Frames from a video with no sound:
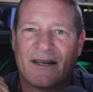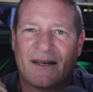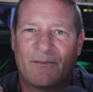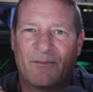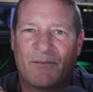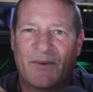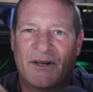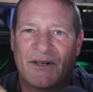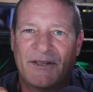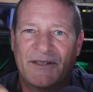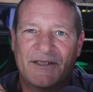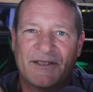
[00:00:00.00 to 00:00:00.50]
of
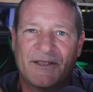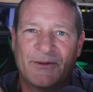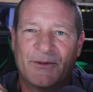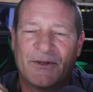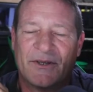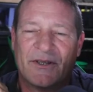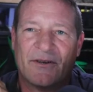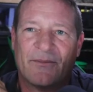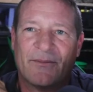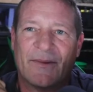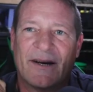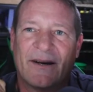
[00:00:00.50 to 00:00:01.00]
punch you with
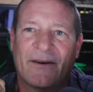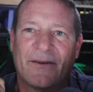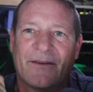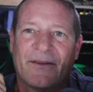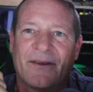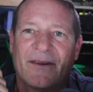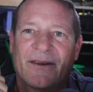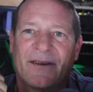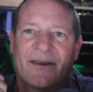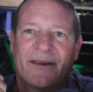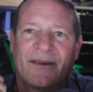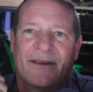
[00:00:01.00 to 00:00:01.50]
their mouth.
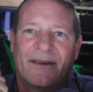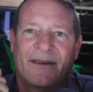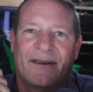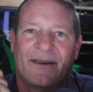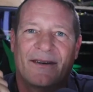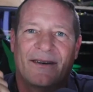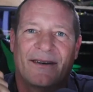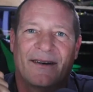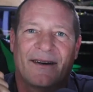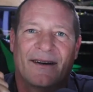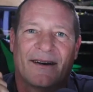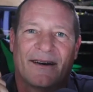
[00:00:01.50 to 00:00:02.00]

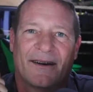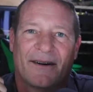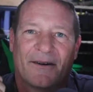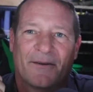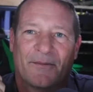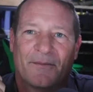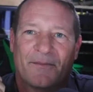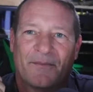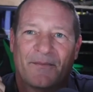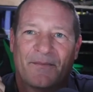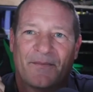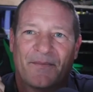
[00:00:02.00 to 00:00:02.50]

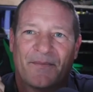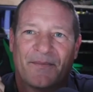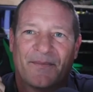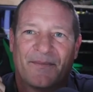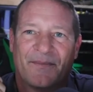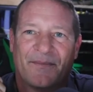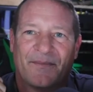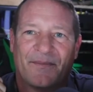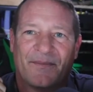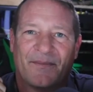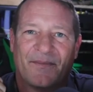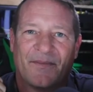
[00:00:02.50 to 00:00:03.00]
Um,
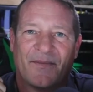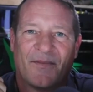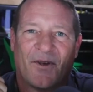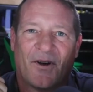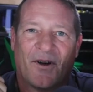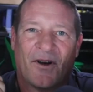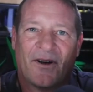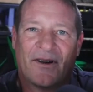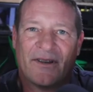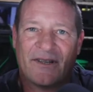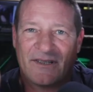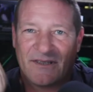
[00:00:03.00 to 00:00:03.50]

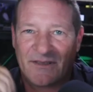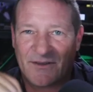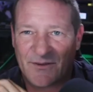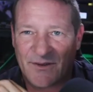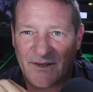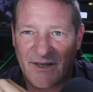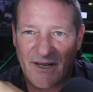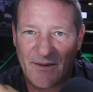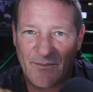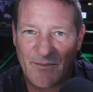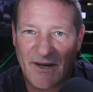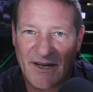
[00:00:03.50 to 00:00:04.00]
hoggies, when
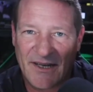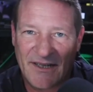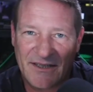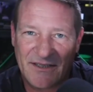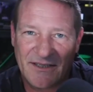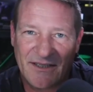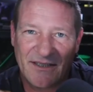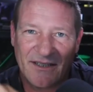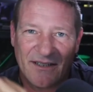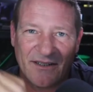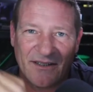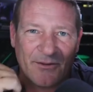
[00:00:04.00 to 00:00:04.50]
they bite
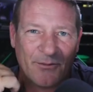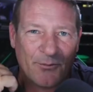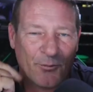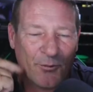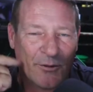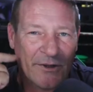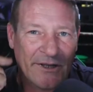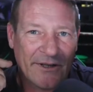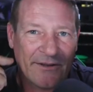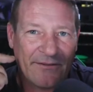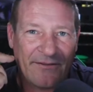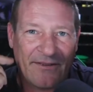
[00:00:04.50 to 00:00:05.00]
you, they're
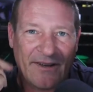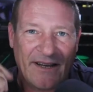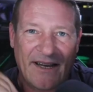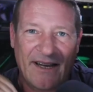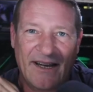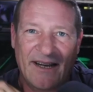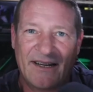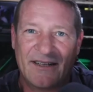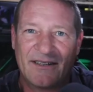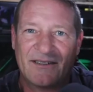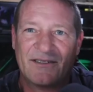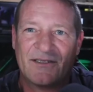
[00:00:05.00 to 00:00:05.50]
rear
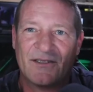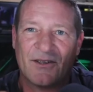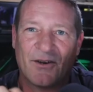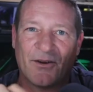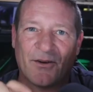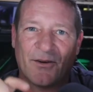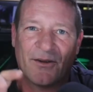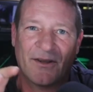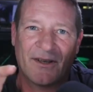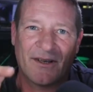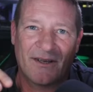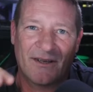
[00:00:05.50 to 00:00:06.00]
fanged.
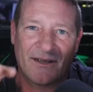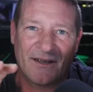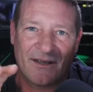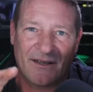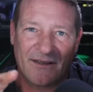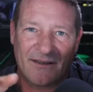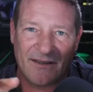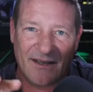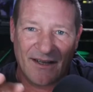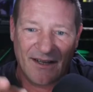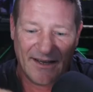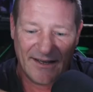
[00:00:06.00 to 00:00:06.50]
So
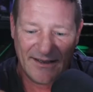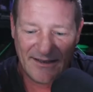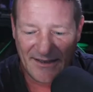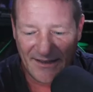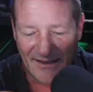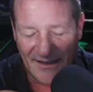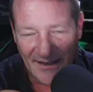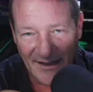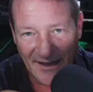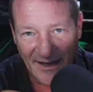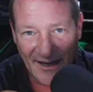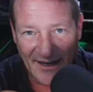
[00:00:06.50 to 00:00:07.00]
they like to
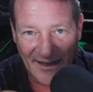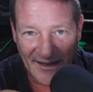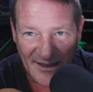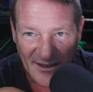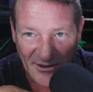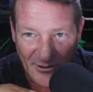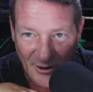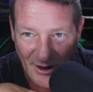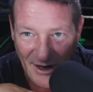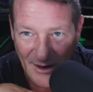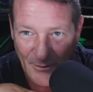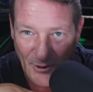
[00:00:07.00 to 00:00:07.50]
get on and
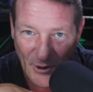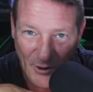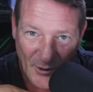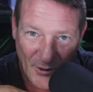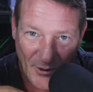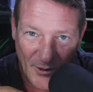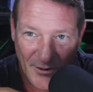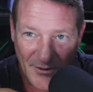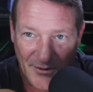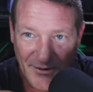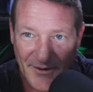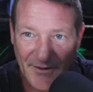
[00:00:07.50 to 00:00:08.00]
grab a
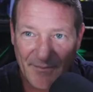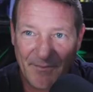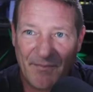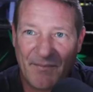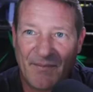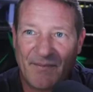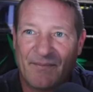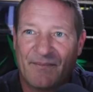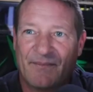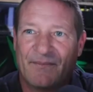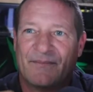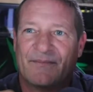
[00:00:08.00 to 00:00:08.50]
hold. And,
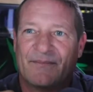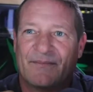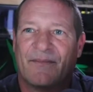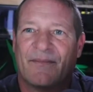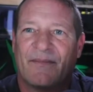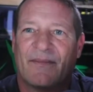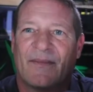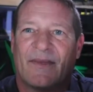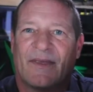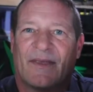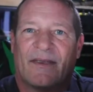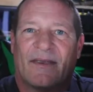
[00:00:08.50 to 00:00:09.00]

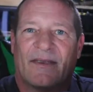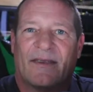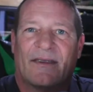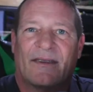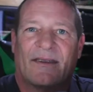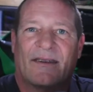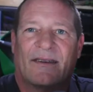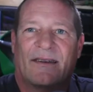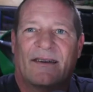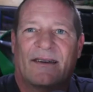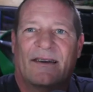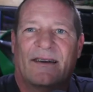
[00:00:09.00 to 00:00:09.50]

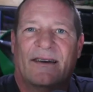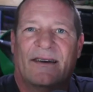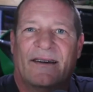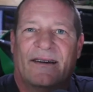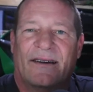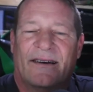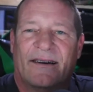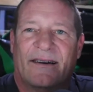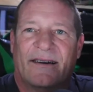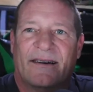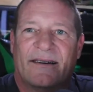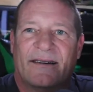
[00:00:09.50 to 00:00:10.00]
and,
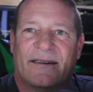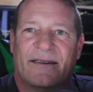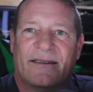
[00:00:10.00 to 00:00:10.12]
uh,